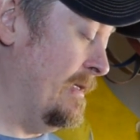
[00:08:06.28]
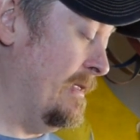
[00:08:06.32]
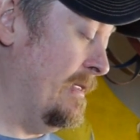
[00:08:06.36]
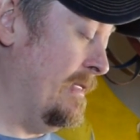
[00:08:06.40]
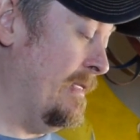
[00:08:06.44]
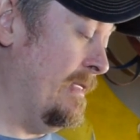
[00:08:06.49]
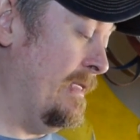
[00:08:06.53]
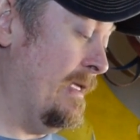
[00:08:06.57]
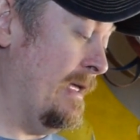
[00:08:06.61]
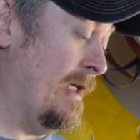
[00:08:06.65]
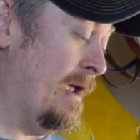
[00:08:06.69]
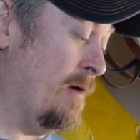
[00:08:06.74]

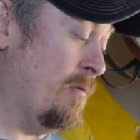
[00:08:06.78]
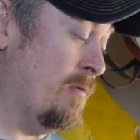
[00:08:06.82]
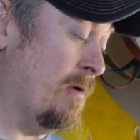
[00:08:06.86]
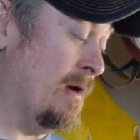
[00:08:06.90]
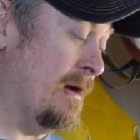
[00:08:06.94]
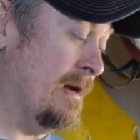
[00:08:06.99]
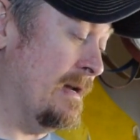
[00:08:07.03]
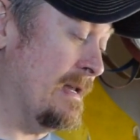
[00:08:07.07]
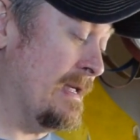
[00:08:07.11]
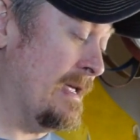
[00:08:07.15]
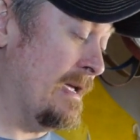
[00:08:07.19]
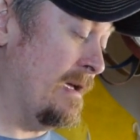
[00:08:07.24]
that I
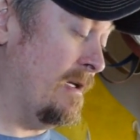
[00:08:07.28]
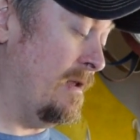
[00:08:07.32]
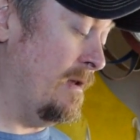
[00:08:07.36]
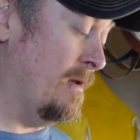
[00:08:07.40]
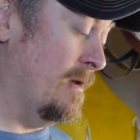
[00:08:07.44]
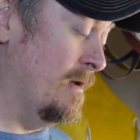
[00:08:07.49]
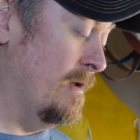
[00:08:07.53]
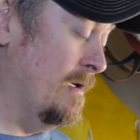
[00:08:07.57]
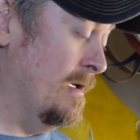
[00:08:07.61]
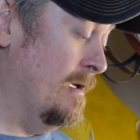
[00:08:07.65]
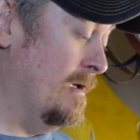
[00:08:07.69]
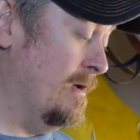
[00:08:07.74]
wanted to get
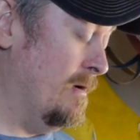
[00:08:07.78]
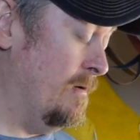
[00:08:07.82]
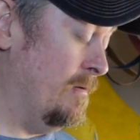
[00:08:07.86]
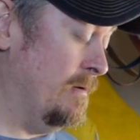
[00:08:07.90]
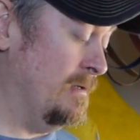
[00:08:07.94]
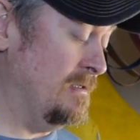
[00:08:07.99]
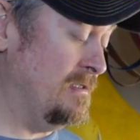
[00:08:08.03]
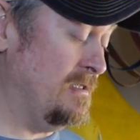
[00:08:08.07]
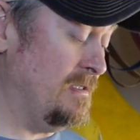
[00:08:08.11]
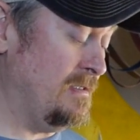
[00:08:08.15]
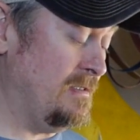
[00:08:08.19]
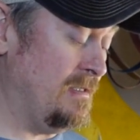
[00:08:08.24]

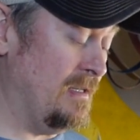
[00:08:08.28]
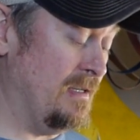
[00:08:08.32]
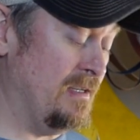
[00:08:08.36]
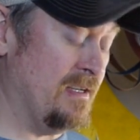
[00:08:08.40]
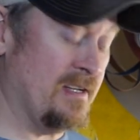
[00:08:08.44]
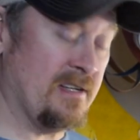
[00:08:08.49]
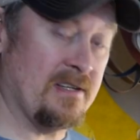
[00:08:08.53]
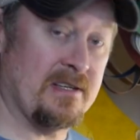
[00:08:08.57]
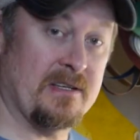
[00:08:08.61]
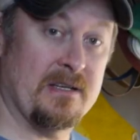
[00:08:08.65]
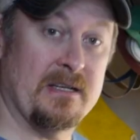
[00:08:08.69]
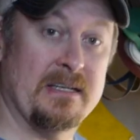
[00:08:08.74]
was just a
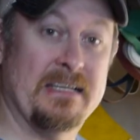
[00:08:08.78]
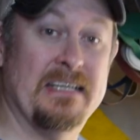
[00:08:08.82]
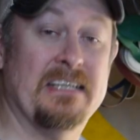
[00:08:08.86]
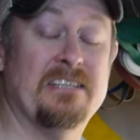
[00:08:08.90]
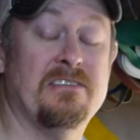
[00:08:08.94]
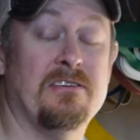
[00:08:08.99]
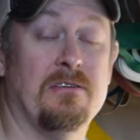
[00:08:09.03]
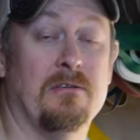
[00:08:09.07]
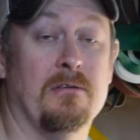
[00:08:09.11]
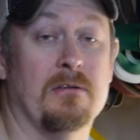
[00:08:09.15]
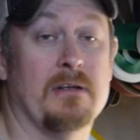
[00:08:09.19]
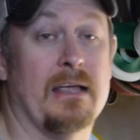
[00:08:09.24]

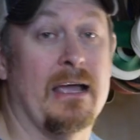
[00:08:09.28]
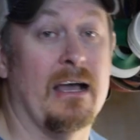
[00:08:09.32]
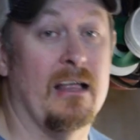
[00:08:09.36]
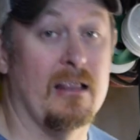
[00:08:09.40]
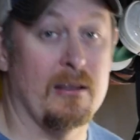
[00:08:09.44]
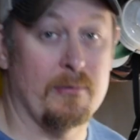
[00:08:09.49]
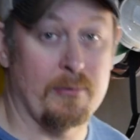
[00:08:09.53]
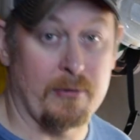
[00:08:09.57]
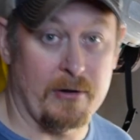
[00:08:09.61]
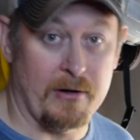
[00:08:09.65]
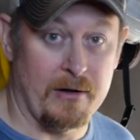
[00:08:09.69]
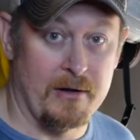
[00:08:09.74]
digital
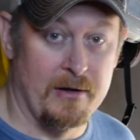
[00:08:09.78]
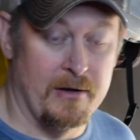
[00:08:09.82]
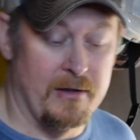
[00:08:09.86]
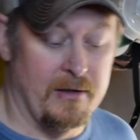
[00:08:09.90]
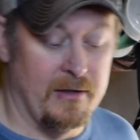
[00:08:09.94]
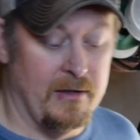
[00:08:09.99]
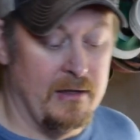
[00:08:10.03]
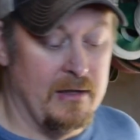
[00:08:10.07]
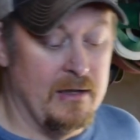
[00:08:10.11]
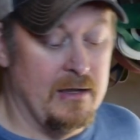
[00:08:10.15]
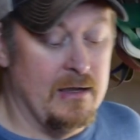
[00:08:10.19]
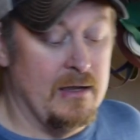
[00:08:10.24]
caliper.
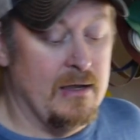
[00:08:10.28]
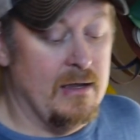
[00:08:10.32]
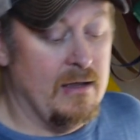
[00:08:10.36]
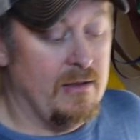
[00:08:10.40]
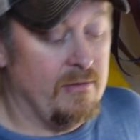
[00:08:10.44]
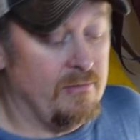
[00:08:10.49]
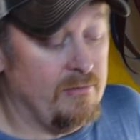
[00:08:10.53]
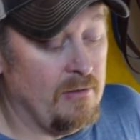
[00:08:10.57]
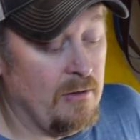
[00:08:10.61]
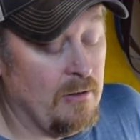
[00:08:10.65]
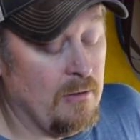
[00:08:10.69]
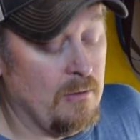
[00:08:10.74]

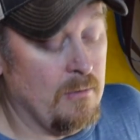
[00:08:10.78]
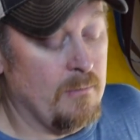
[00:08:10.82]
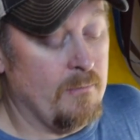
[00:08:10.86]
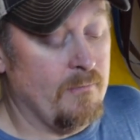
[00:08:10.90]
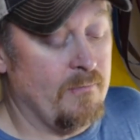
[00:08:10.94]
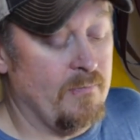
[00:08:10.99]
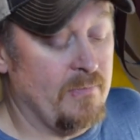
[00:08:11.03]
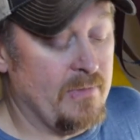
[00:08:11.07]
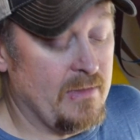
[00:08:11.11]
So